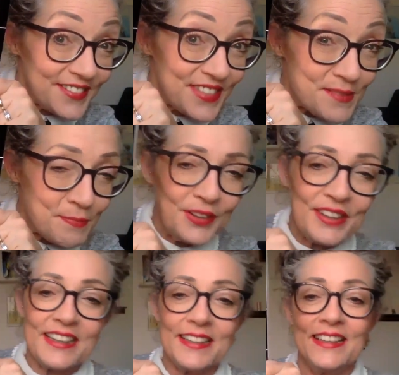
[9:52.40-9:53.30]
of this
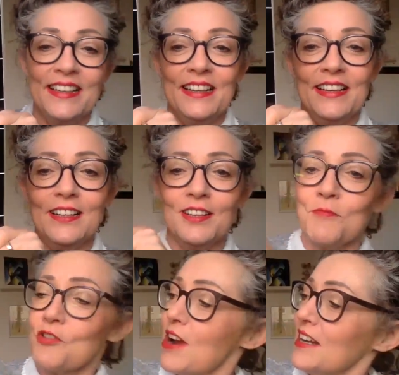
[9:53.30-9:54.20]
book,
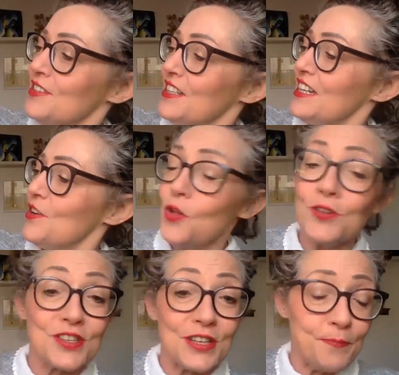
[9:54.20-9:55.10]
Randy
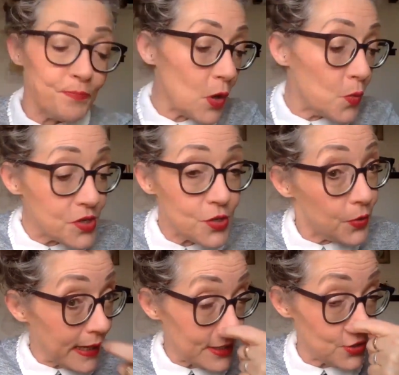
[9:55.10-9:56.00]
Olsen, was
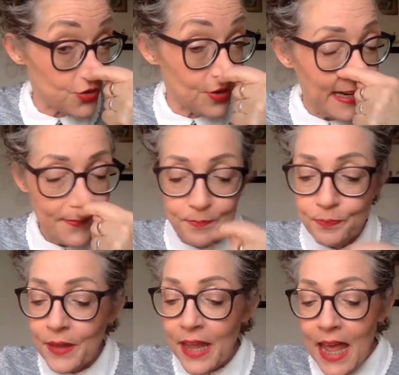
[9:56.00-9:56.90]
talking to Trey.
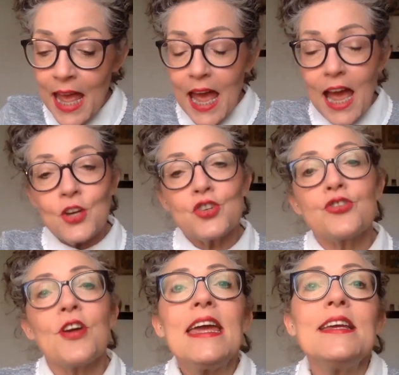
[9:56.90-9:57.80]
And
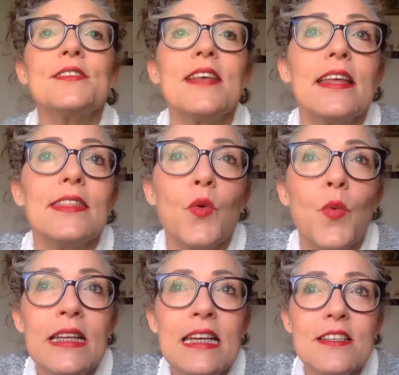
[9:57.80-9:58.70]
Trey said that
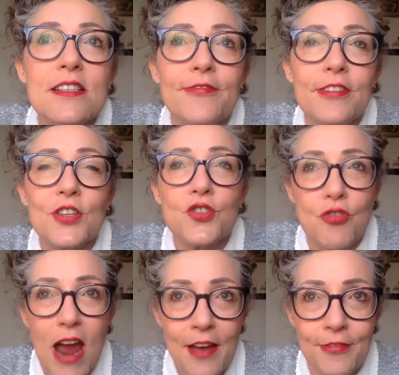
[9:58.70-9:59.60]
when he does a first
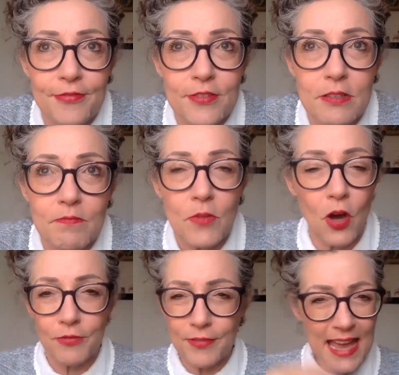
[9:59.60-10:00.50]
draft
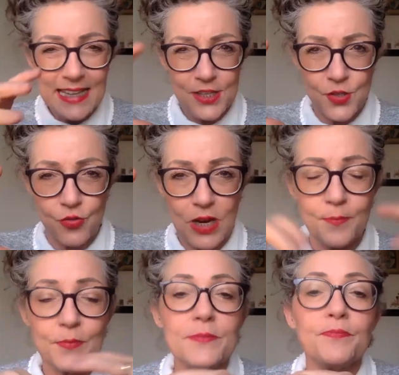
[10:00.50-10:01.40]
of any
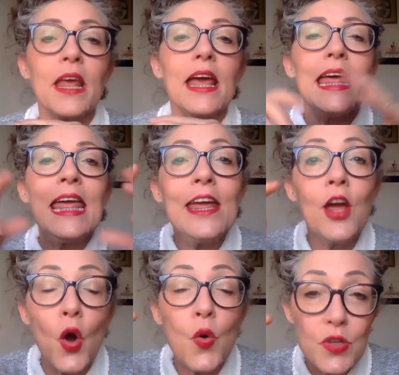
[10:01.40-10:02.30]
script, he
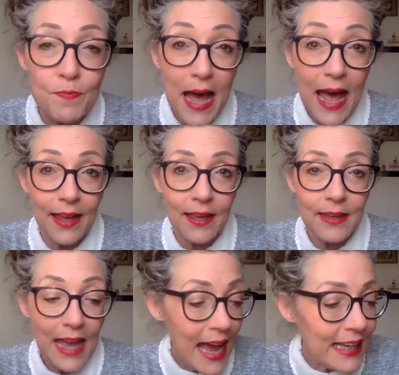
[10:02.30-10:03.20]
goes back
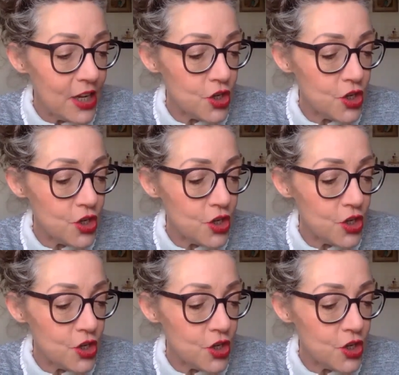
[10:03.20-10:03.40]
And he